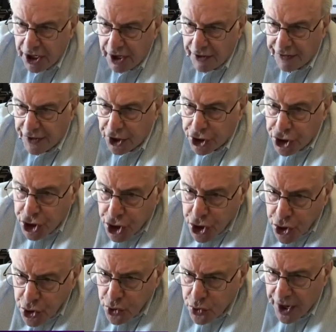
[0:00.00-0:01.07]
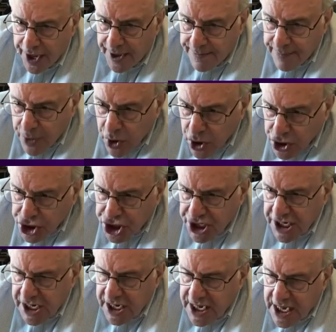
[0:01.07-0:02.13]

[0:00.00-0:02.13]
the new emerging